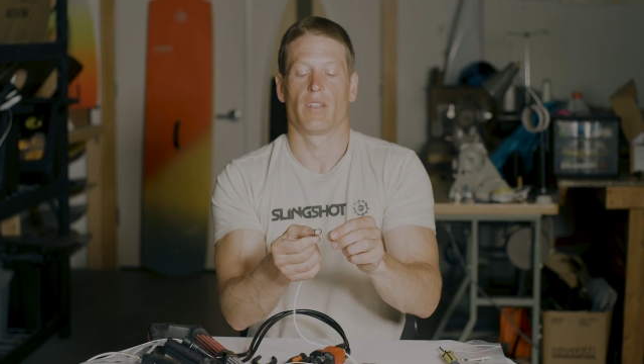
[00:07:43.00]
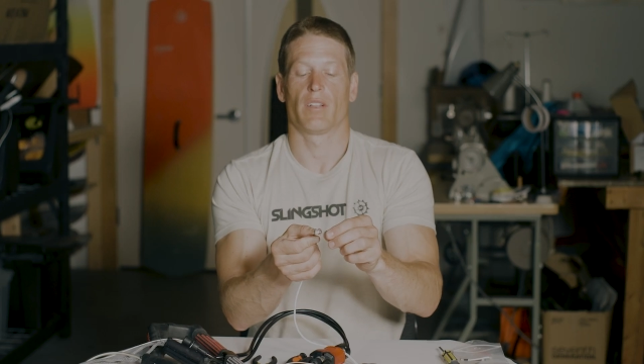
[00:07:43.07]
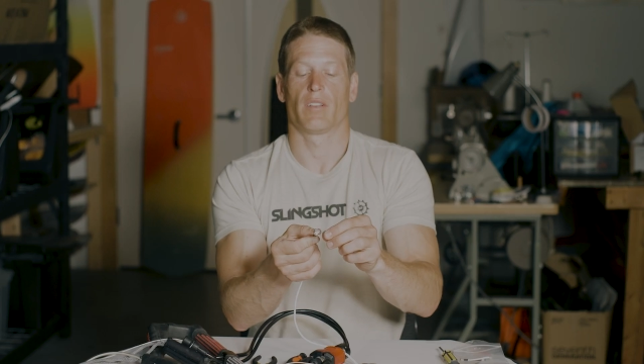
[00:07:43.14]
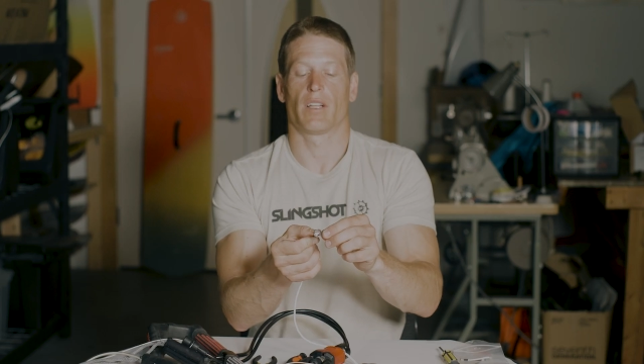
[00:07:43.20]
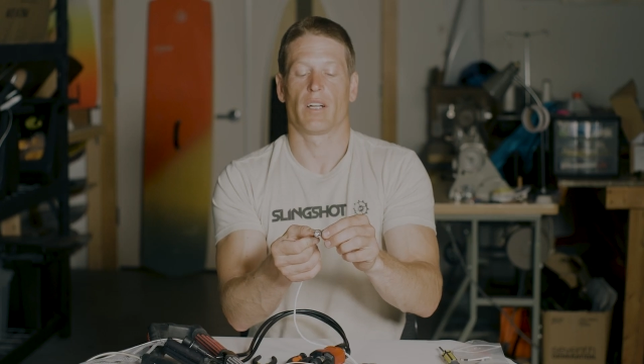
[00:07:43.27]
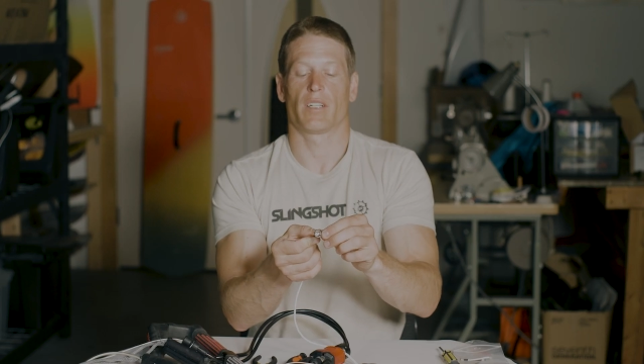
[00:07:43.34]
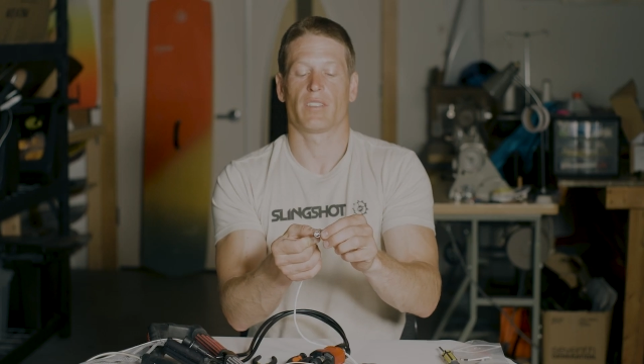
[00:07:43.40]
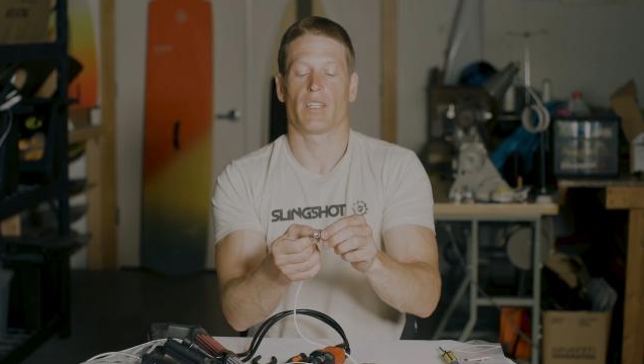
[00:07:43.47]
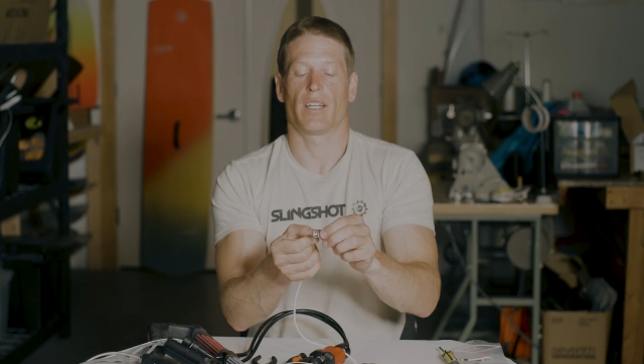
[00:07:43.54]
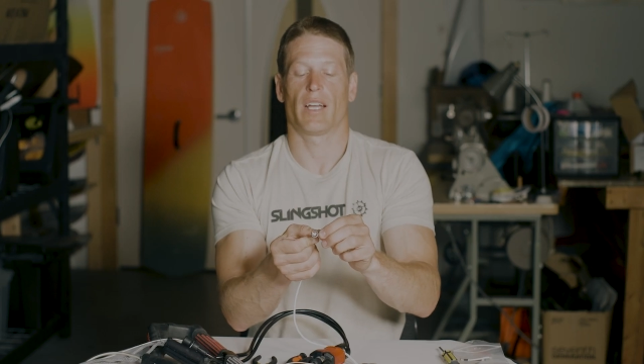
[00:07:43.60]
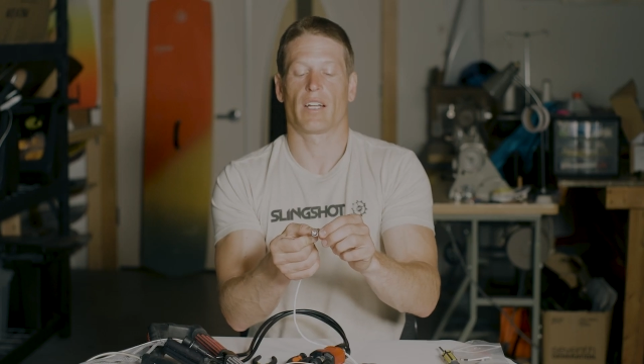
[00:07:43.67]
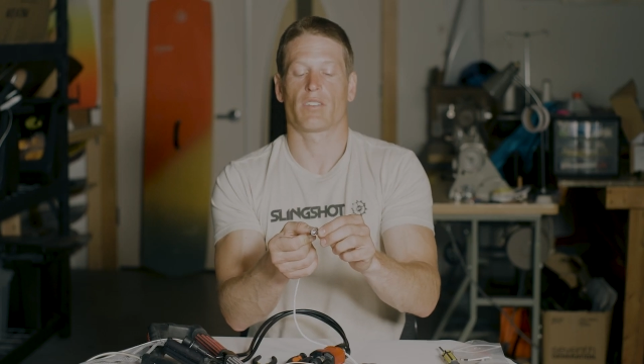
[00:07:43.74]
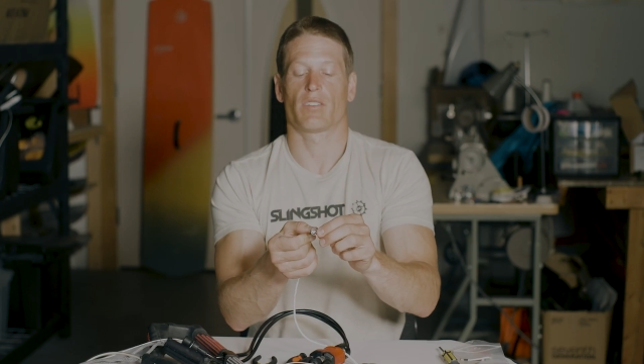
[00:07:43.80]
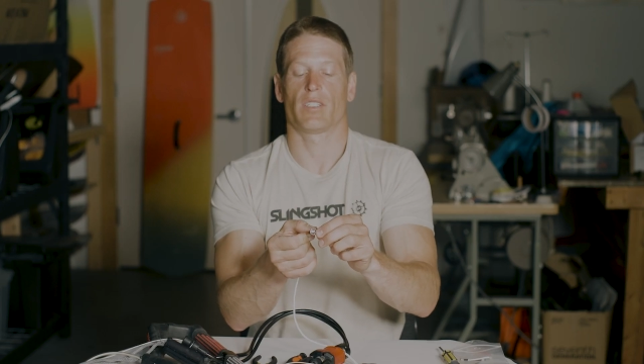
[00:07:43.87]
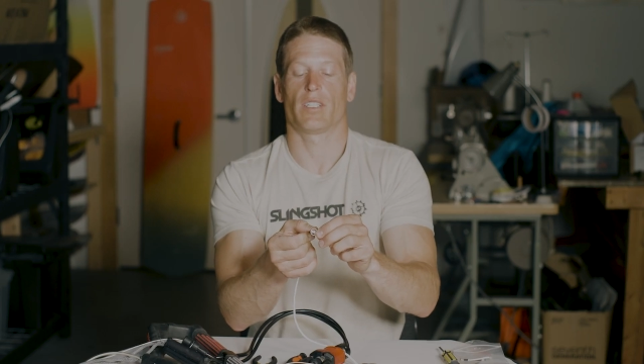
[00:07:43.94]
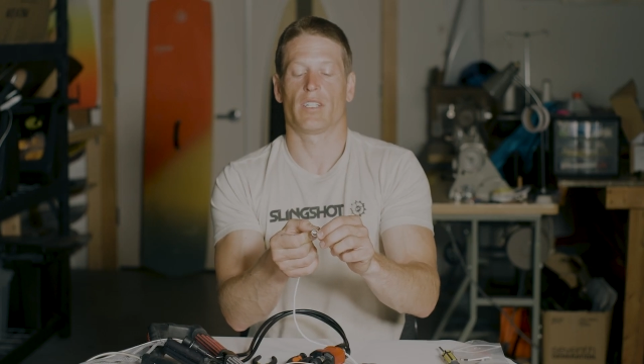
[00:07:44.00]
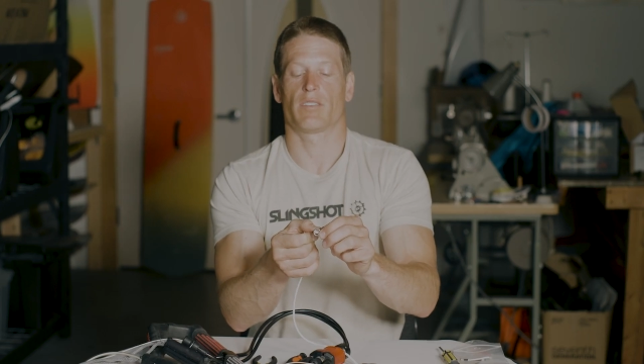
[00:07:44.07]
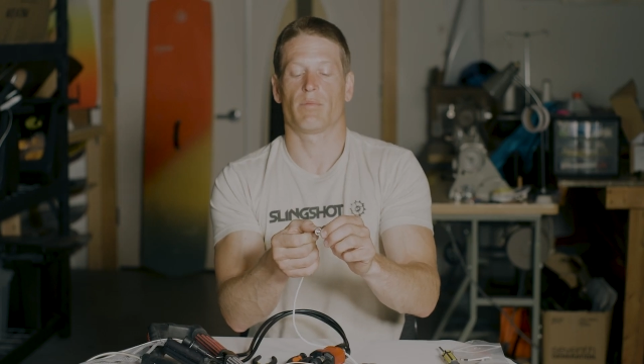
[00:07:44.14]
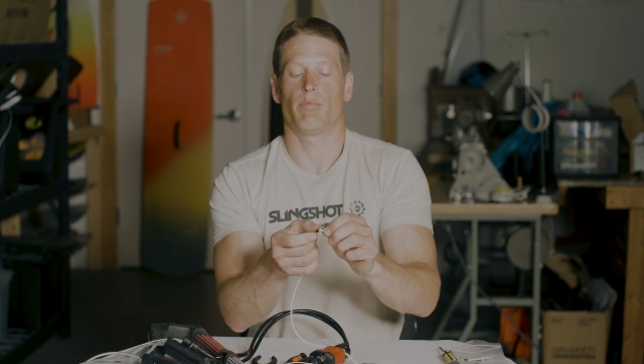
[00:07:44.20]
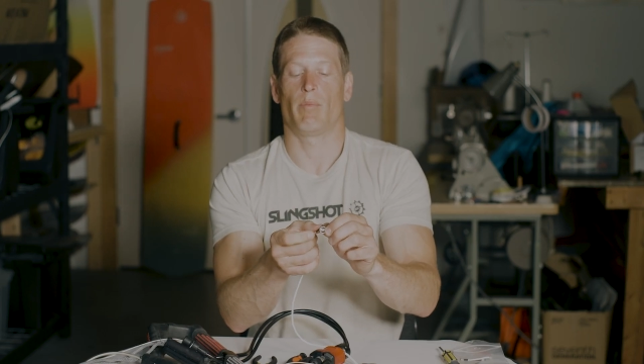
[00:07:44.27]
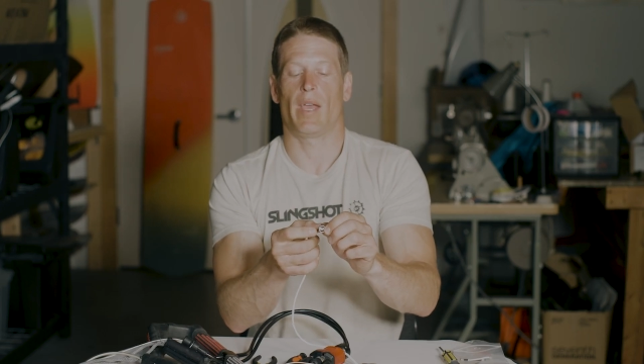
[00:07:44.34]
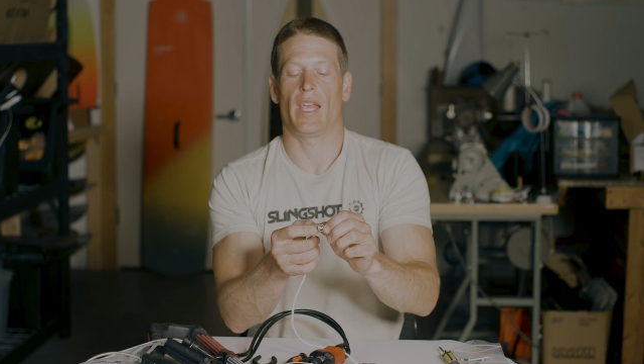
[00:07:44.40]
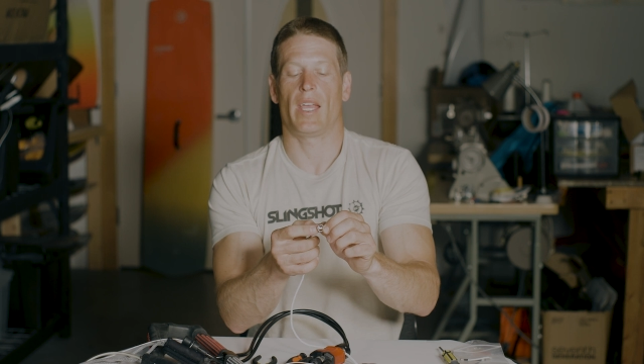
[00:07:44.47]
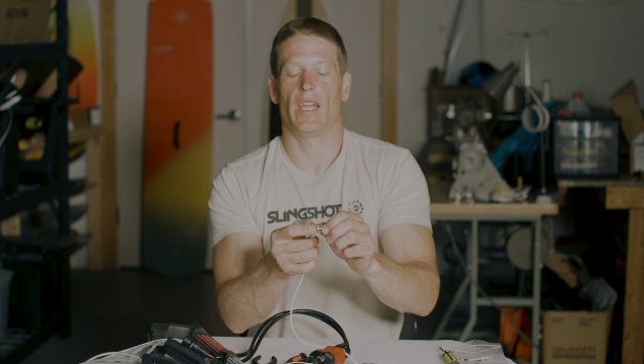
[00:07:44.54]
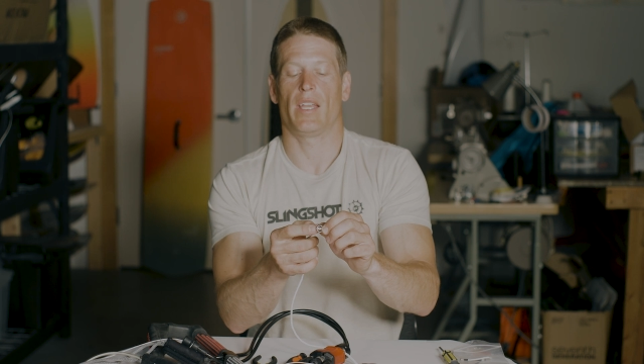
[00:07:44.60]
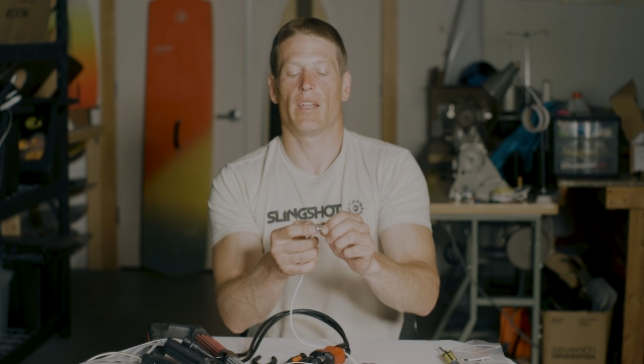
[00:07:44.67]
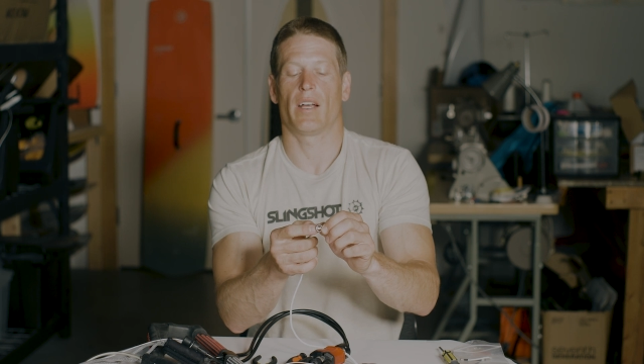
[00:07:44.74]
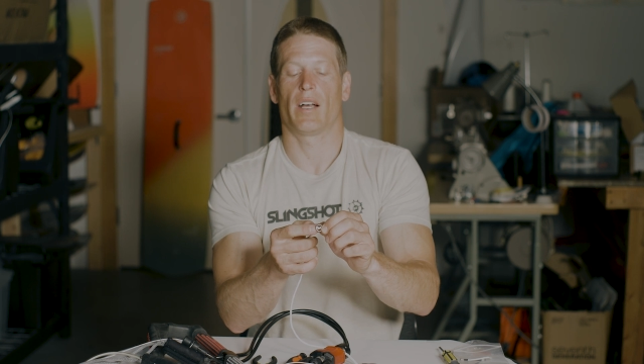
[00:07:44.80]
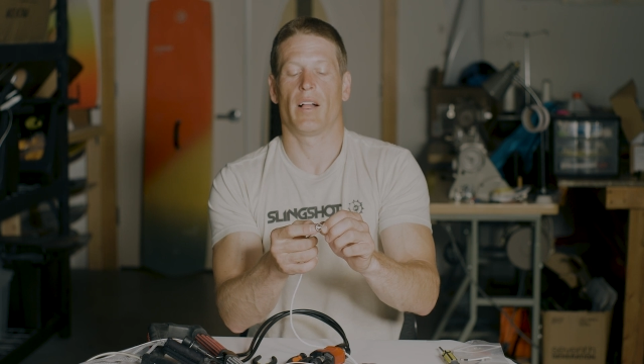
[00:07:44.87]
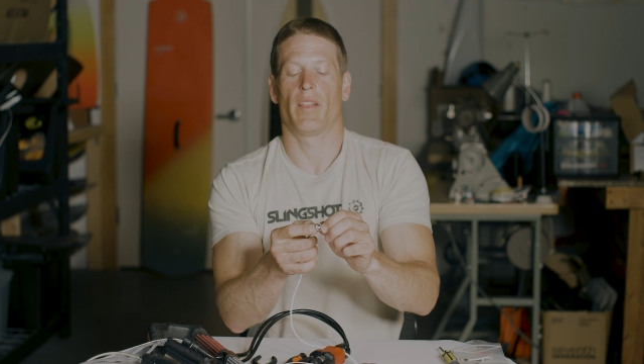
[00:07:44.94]
the lark's head actually gets
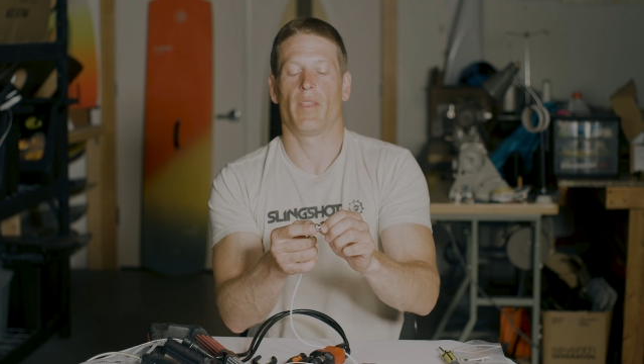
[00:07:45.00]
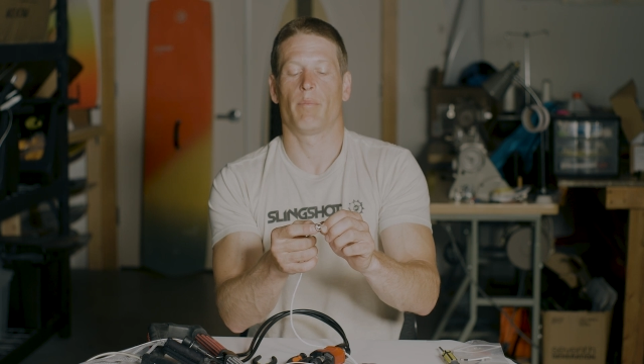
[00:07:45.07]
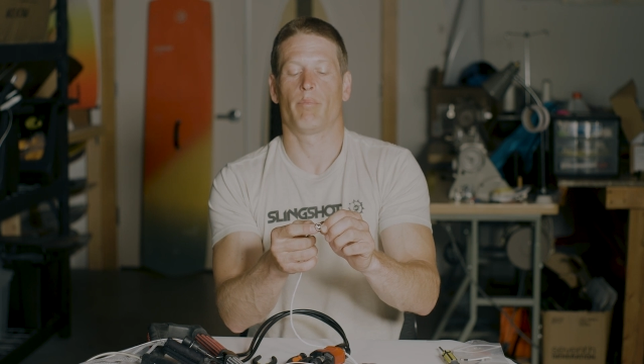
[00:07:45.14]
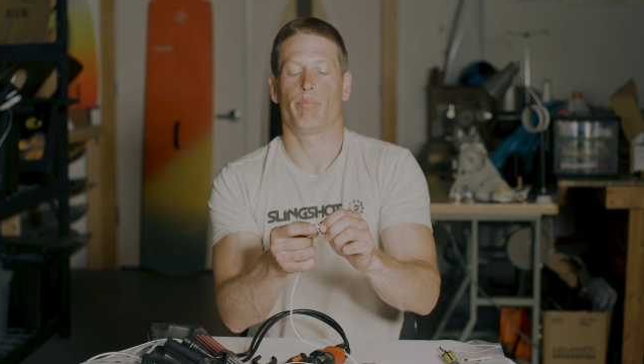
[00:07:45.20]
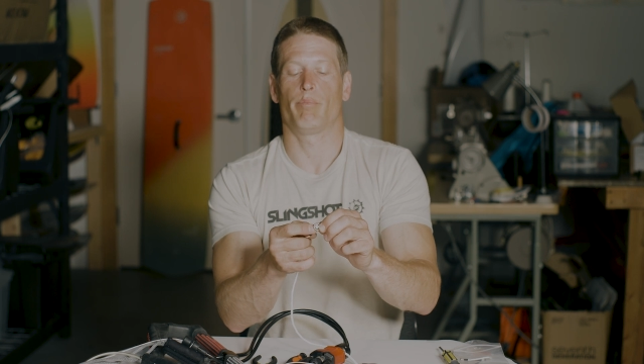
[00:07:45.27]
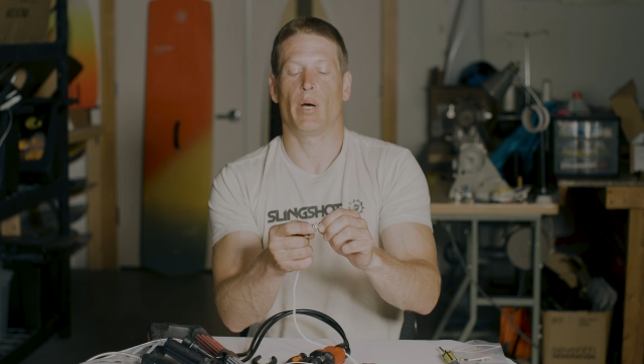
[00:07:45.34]
made on the